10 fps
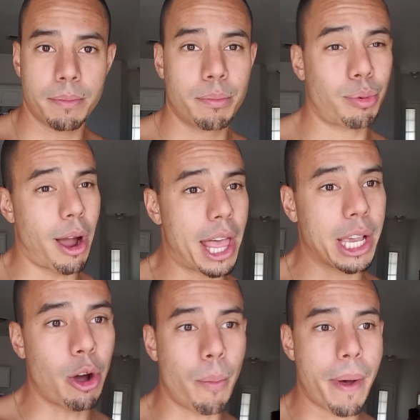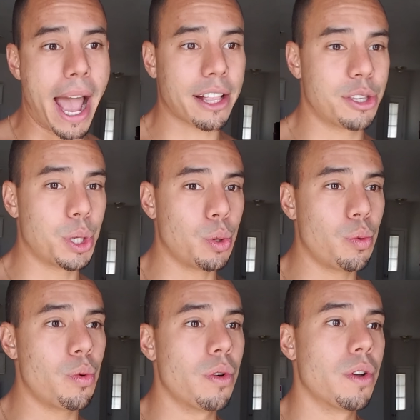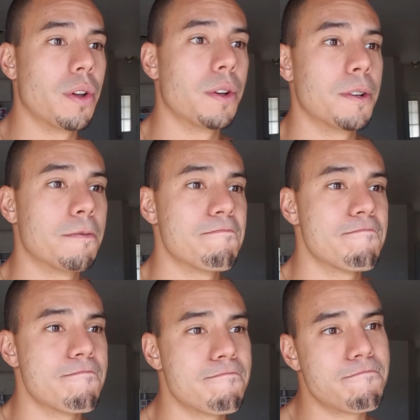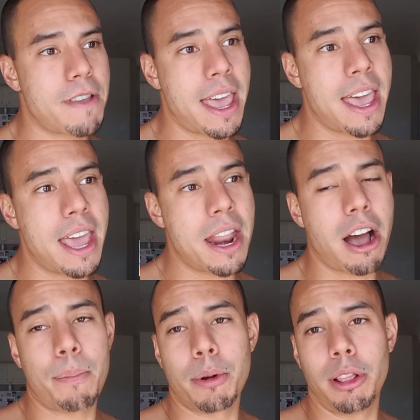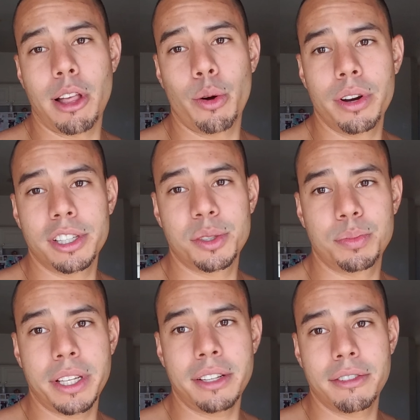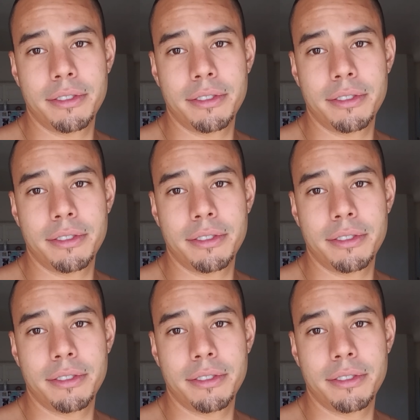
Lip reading: Probably go back to an upper-lower split